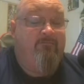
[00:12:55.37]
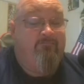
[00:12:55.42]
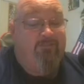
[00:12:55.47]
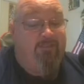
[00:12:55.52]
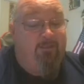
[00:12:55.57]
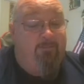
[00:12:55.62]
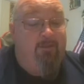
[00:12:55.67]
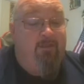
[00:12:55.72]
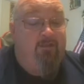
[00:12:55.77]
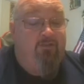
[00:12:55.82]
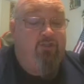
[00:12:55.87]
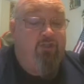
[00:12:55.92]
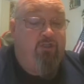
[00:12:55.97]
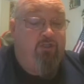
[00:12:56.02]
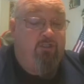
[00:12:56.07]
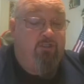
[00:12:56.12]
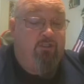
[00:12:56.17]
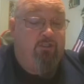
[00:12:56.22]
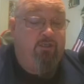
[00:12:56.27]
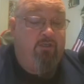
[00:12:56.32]
Something else you
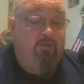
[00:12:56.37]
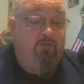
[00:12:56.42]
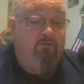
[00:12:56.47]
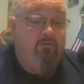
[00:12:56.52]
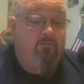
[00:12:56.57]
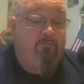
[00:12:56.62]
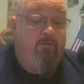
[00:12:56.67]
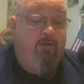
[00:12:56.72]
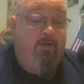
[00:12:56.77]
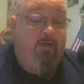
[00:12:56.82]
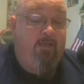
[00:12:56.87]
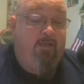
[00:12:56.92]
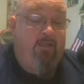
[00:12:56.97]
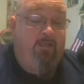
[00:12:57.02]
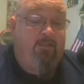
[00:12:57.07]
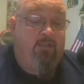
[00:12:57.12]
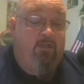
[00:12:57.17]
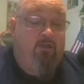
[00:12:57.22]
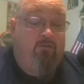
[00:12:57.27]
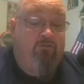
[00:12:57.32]
can lose, but
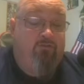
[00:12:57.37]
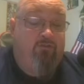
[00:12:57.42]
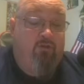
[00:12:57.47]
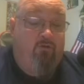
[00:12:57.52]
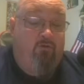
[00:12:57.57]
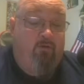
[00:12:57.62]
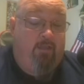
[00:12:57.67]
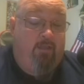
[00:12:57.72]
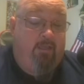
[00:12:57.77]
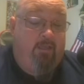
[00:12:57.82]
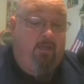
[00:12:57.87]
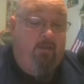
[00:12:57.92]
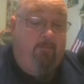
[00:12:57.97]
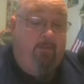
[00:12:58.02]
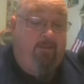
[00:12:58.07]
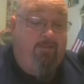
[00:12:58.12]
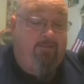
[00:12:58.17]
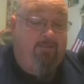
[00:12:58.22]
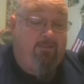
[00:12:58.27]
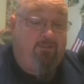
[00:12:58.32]
it's also, again, it
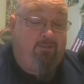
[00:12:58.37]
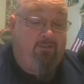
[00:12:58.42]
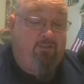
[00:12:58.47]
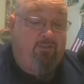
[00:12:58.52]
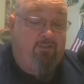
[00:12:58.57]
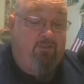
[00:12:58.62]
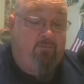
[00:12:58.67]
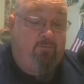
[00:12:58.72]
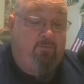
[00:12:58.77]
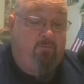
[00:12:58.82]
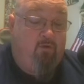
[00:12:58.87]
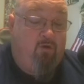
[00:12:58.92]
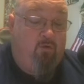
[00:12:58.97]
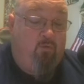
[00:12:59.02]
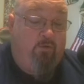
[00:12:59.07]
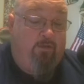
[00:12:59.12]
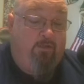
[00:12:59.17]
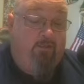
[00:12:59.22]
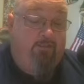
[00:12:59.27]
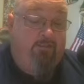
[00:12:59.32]
makes it look a little bit
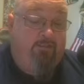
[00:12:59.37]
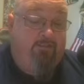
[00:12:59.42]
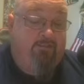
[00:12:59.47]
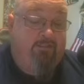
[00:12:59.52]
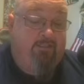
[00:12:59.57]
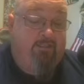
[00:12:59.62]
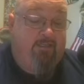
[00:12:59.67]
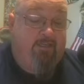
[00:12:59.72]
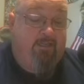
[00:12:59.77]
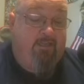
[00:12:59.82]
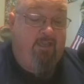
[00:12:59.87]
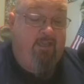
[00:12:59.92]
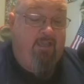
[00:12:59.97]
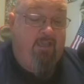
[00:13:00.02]
more realistic,